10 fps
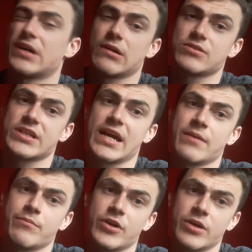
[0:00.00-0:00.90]
to get
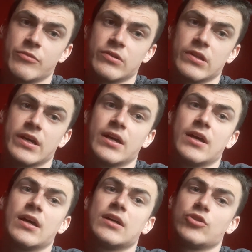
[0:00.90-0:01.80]
him permanently.
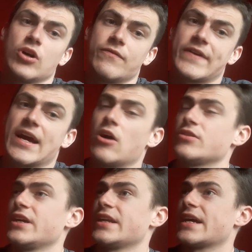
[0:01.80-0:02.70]
Don't forget,
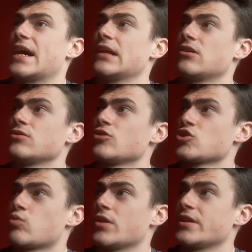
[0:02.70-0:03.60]
Odi Ighalo
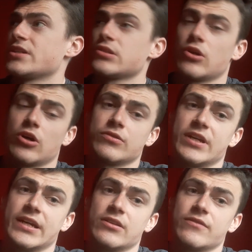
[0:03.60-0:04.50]
does want his loan
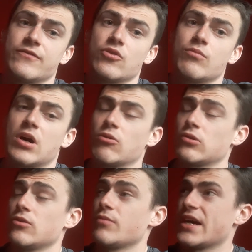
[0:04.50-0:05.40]
deal at the football
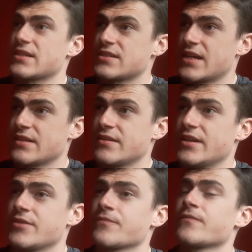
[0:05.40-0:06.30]
club
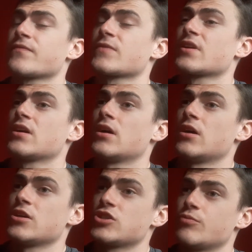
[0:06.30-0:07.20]
extended.
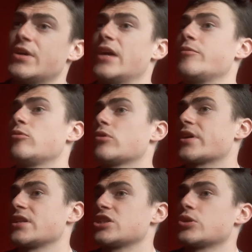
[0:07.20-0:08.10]
So maybe we're
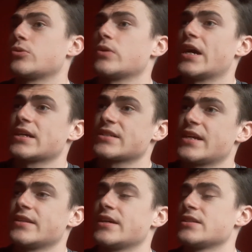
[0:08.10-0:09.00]
looking to
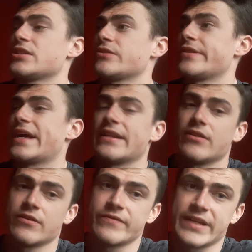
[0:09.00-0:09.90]
extend it until the
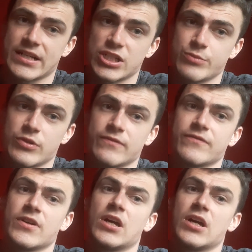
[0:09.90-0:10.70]
end of next month,